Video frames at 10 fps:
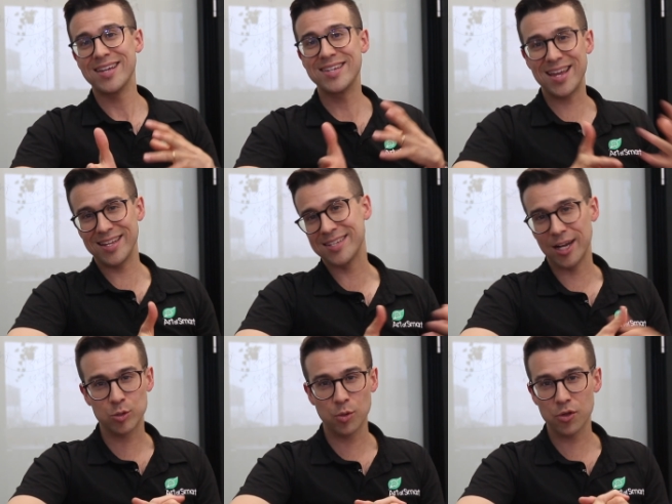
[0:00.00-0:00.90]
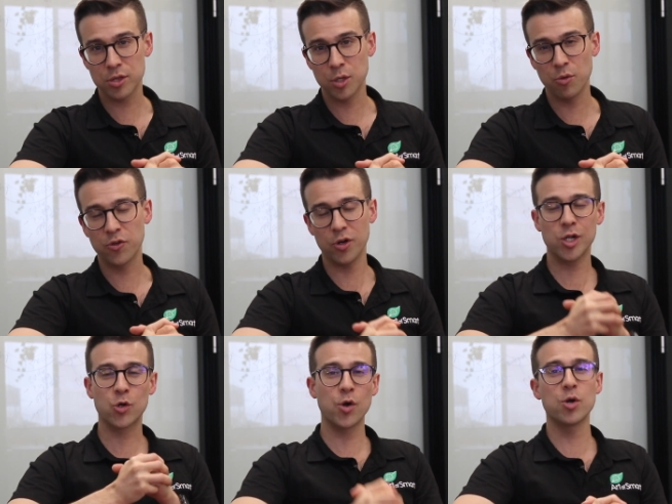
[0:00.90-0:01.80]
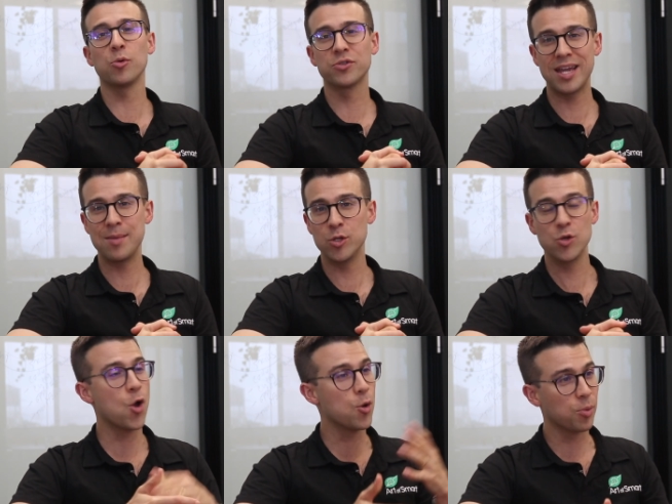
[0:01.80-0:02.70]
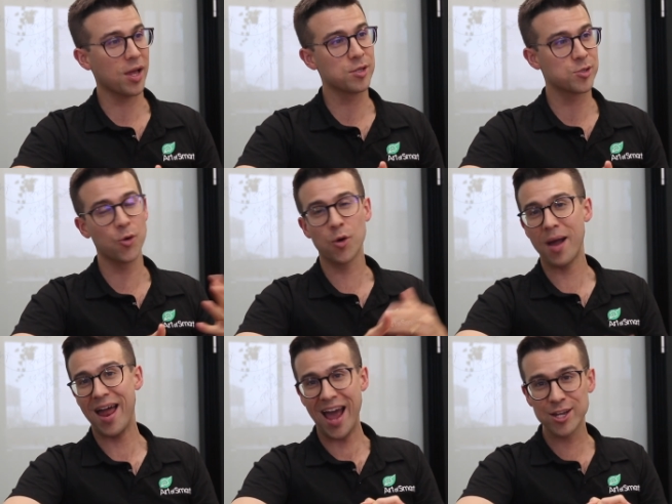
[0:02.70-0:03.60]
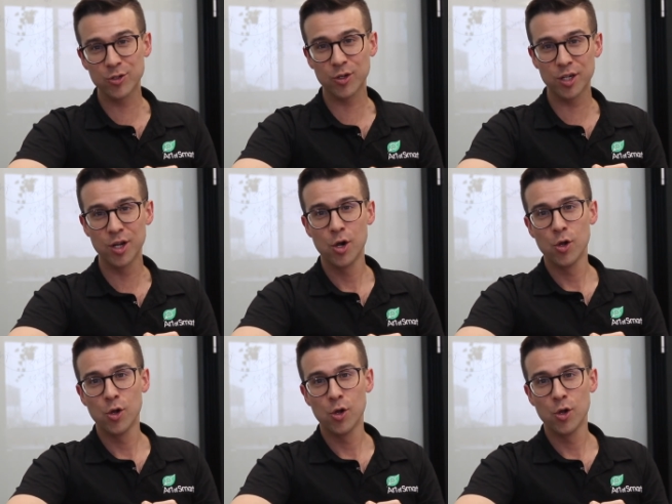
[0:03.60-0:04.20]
get in touch with us. We've got an incredible team, and you heard Blaze talk about Adrian.